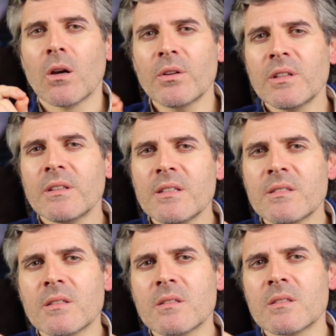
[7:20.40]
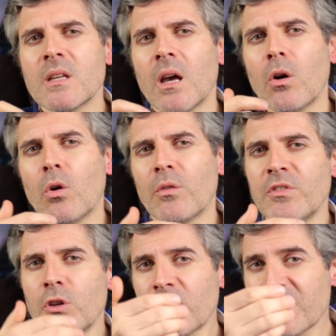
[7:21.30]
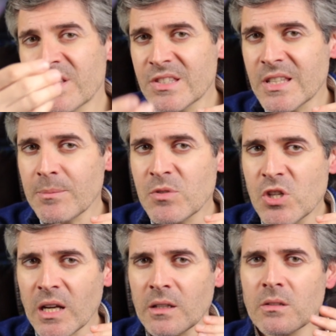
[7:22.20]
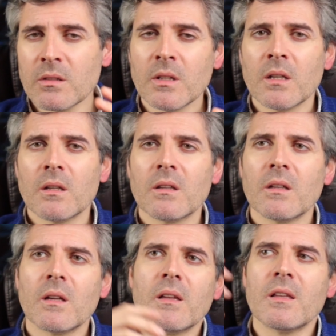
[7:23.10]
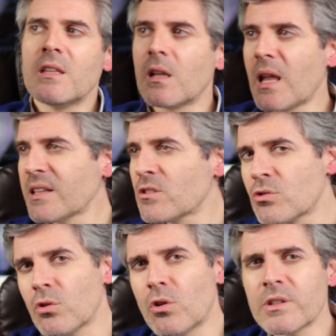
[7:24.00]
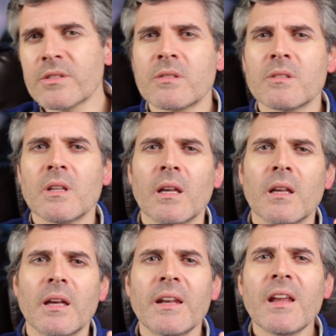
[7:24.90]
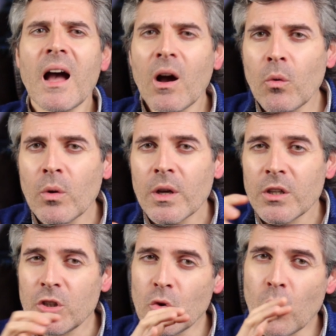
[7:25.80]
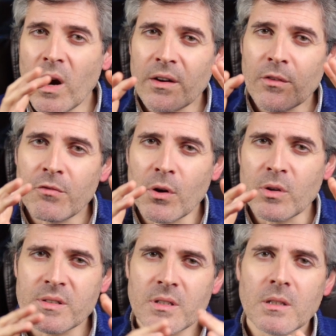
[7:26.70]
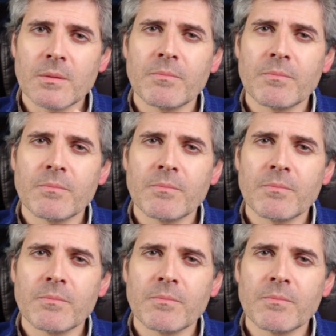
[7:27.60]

on the distance of your subject, the light source, and how you are focusing.